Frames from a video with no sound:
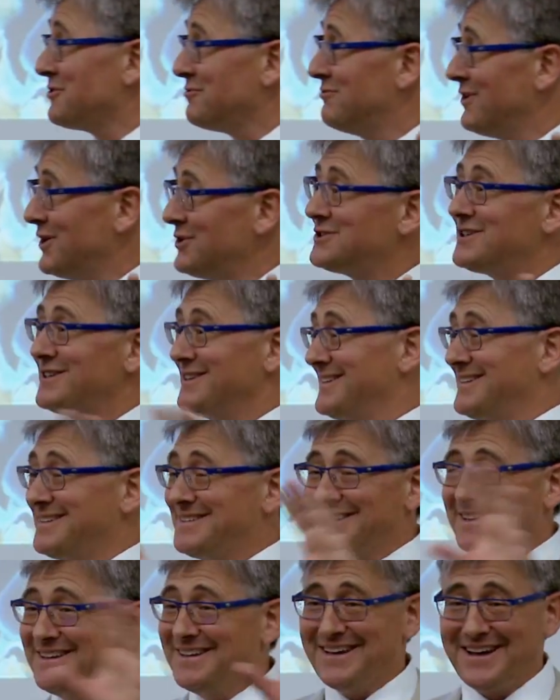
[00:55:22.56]
your voting
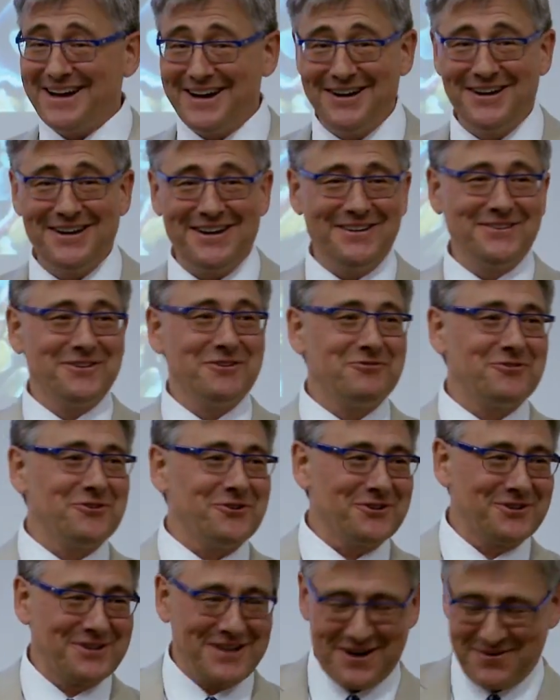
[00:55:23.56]
in the
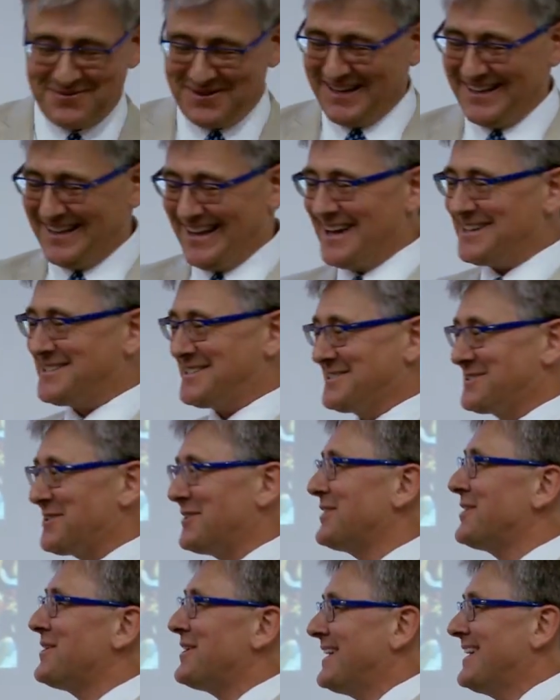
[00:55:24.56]
forthcoming elections,
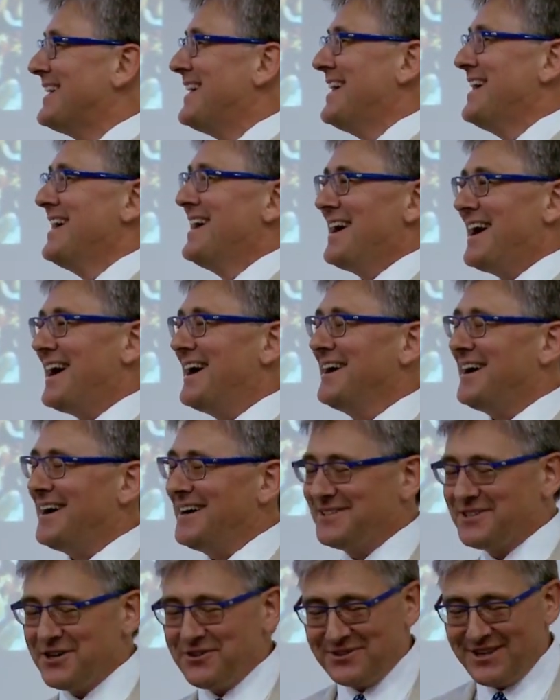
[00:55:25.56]
although
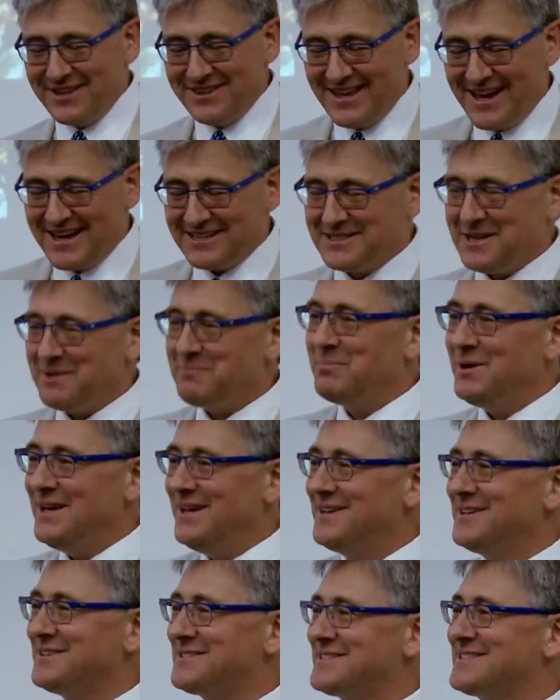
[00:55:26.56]
I don't think the
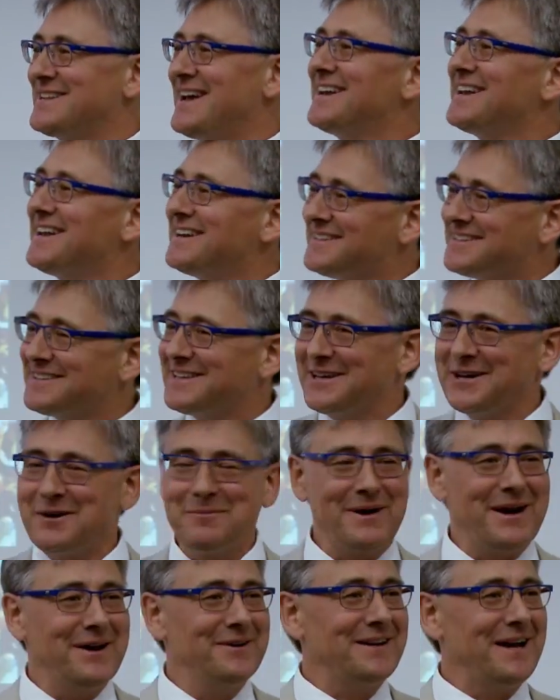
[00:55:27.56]
SNP has said anything
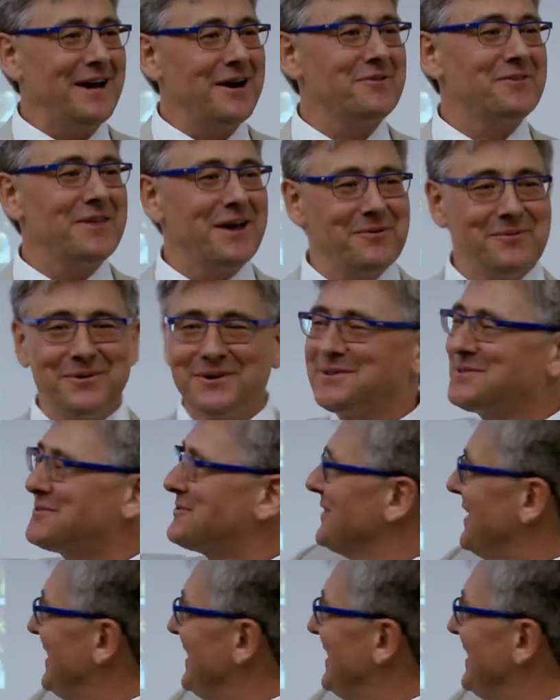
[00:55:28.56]
about how they would